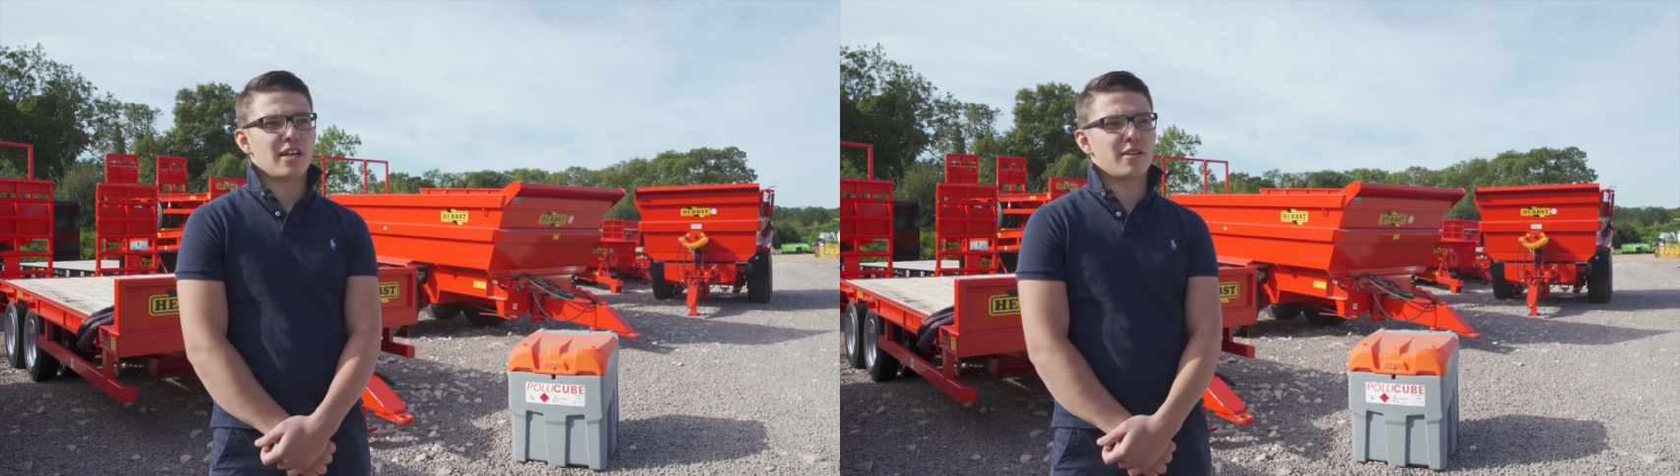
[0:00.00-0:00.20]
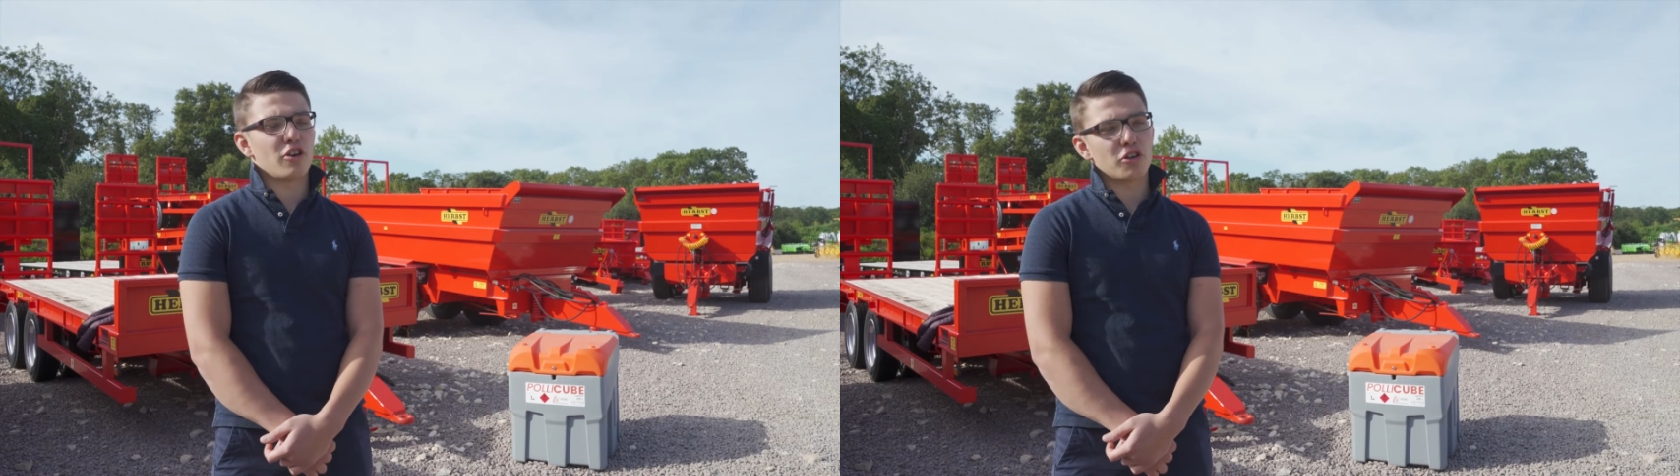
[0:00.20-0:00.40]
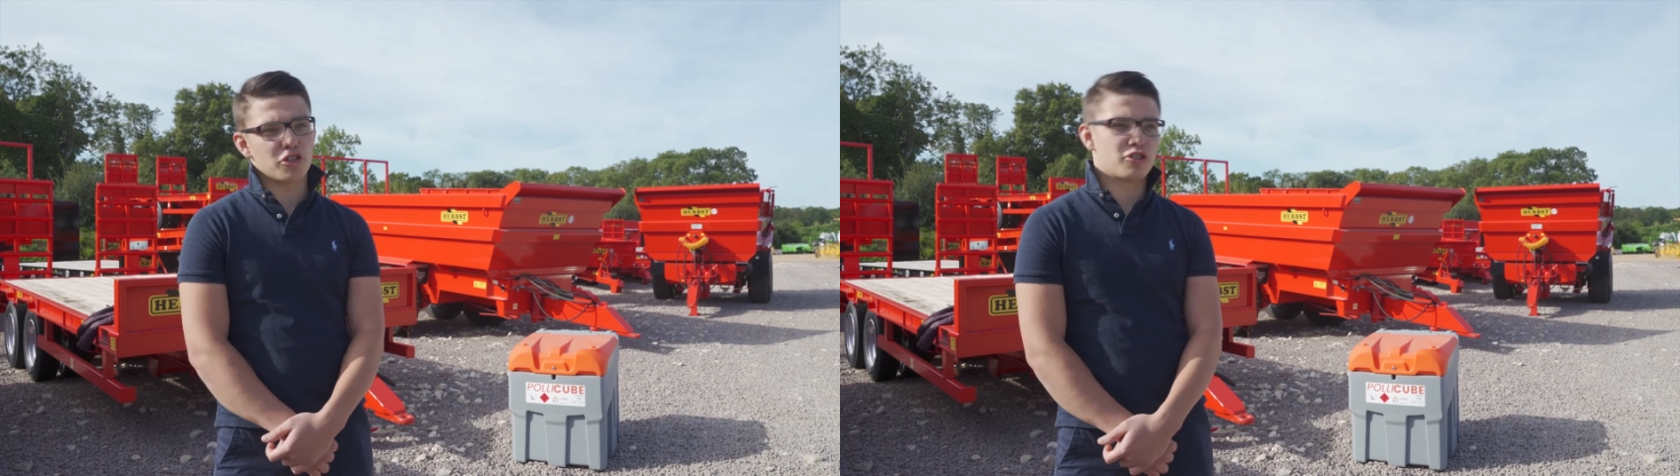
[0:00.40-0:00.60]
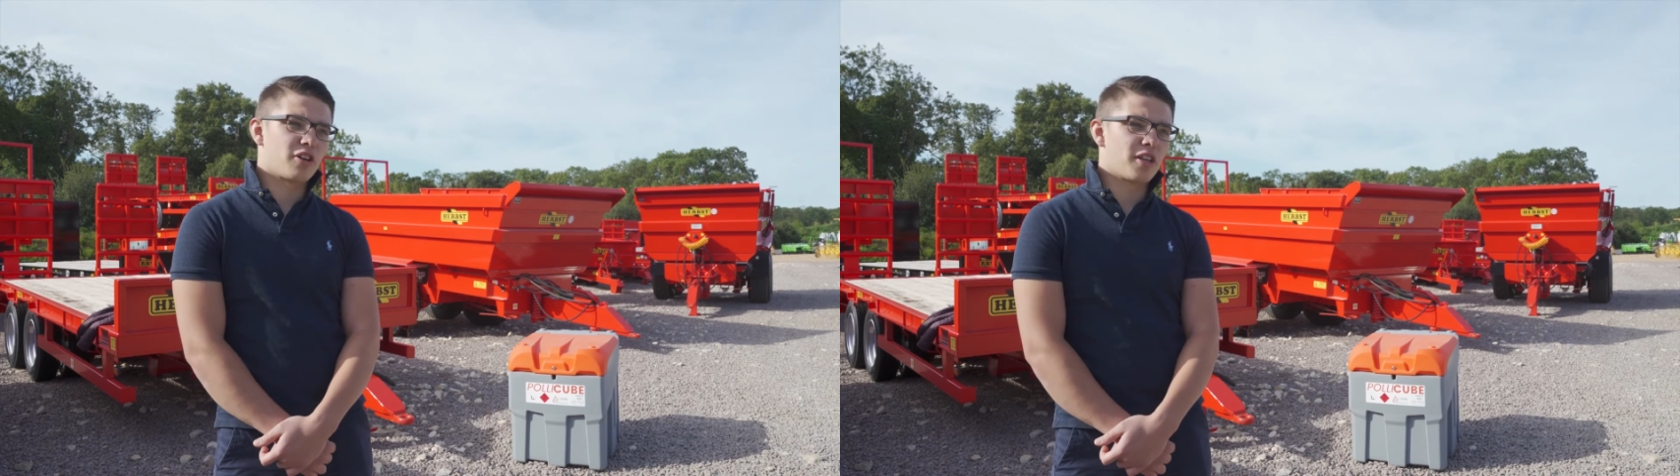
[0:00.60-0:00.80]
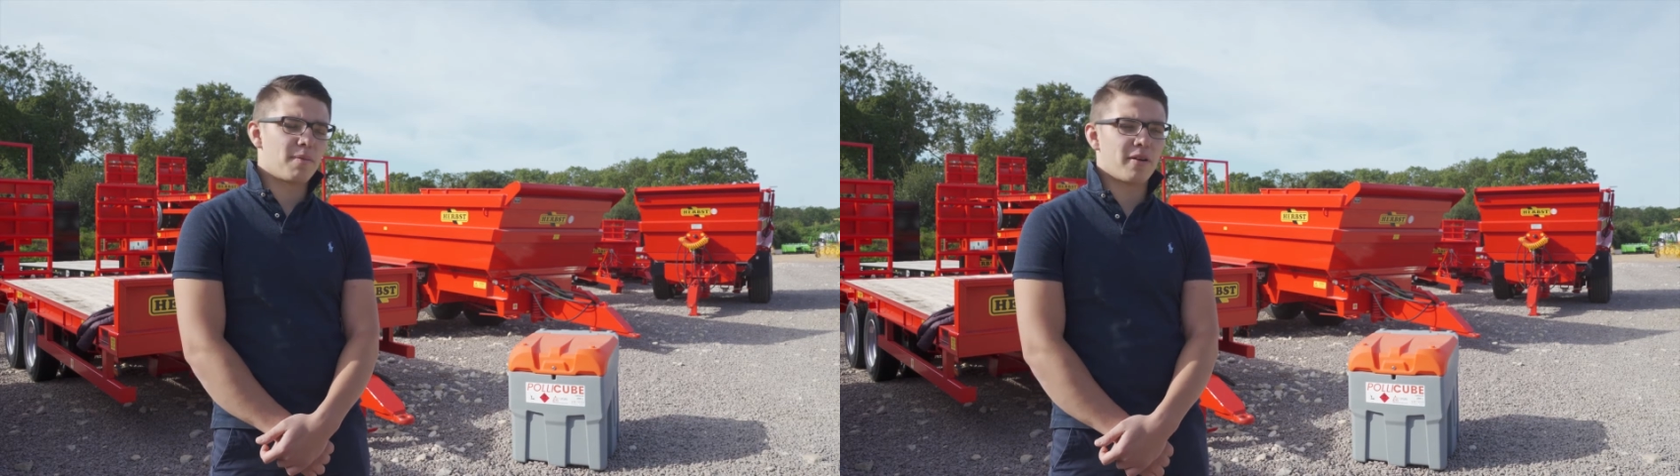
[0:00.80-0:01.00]
Um, not just
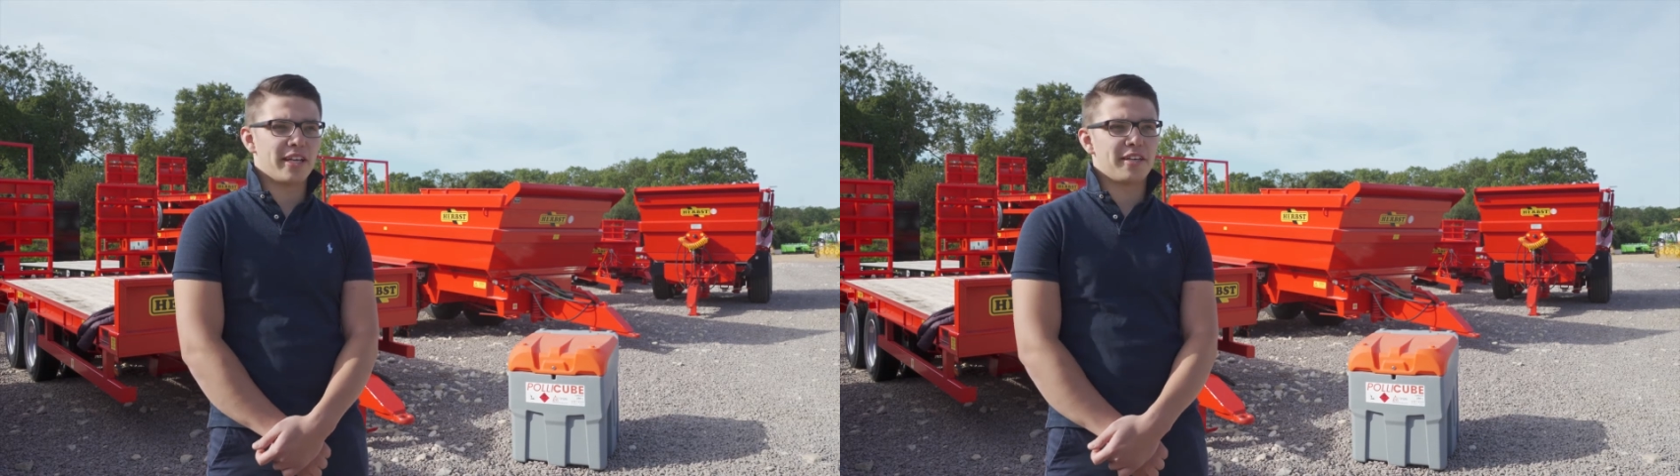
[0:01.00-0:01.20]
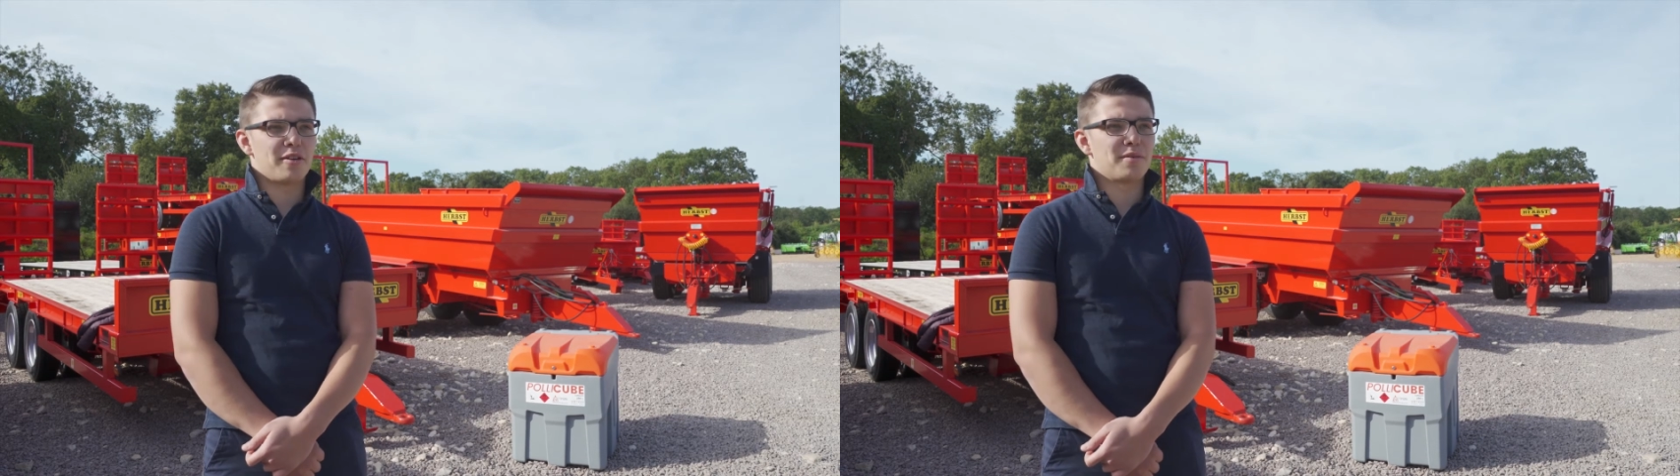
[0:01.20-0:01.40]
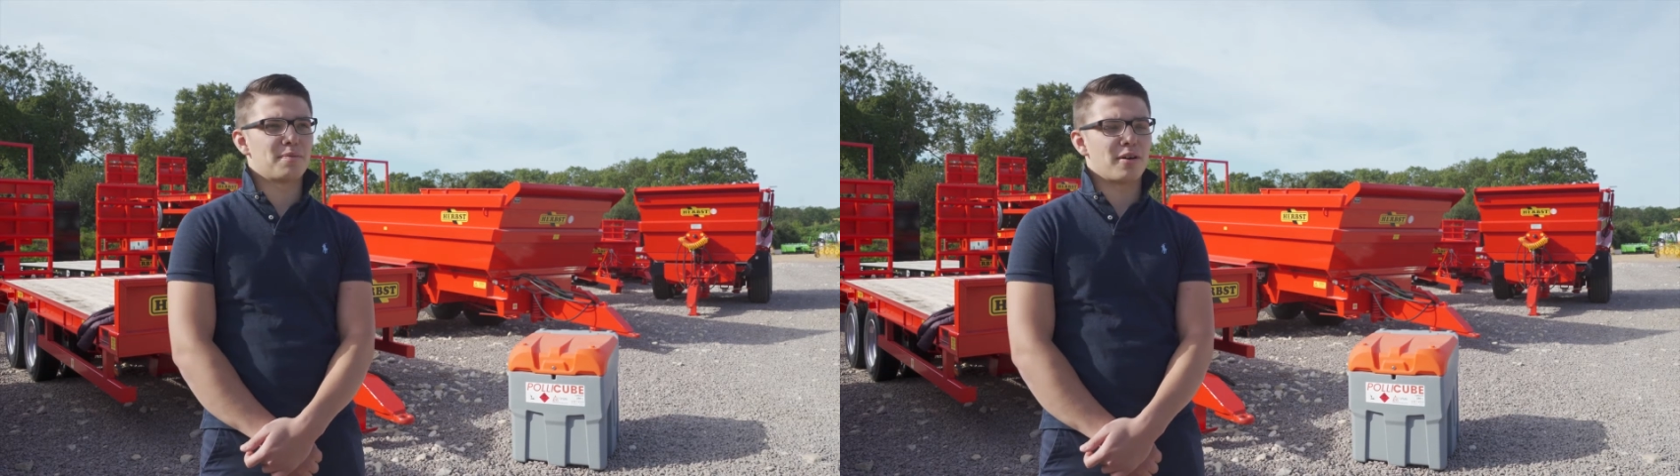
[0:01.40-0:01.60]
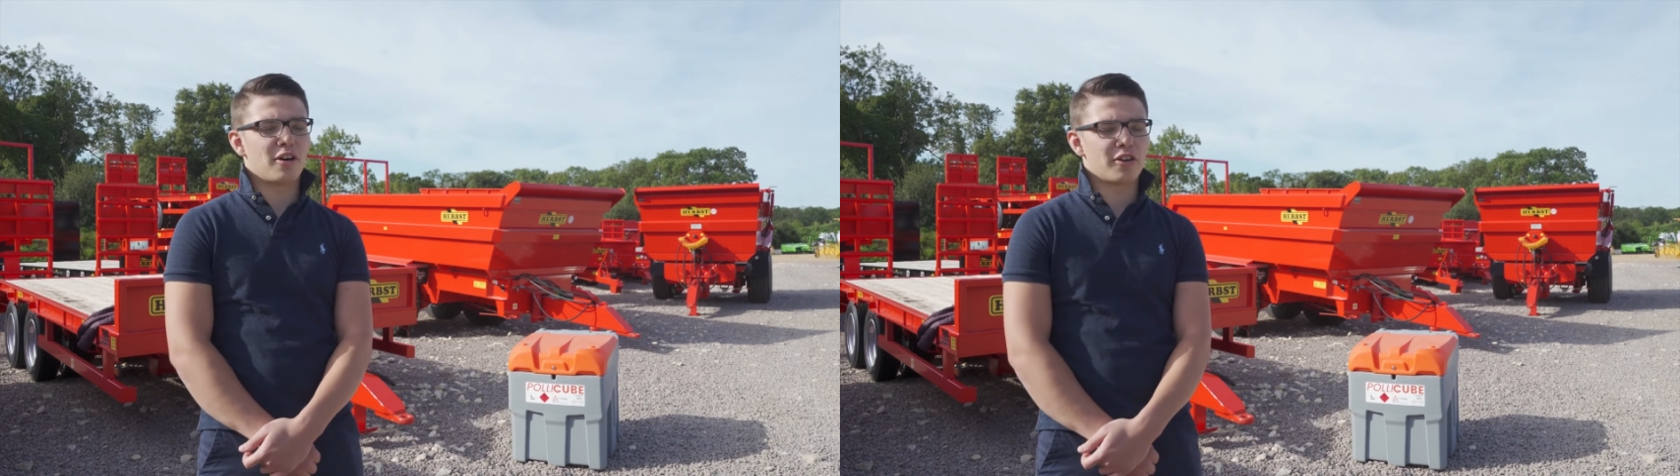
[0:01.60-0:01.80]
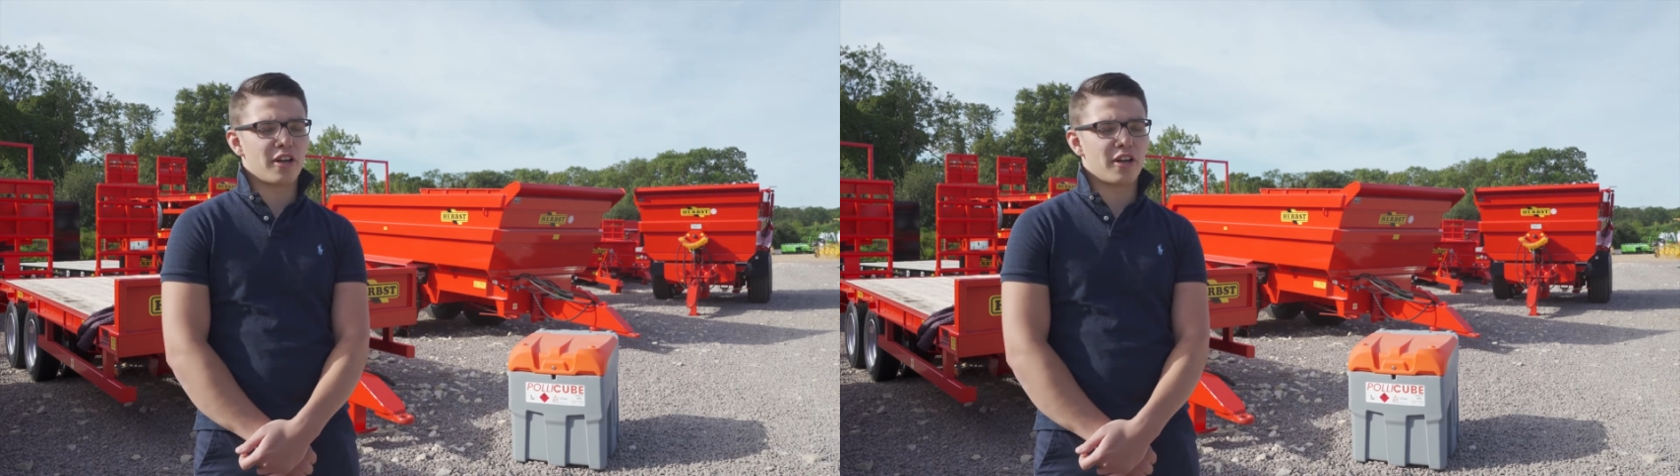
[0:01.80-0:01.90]
on the Pollicubes, but on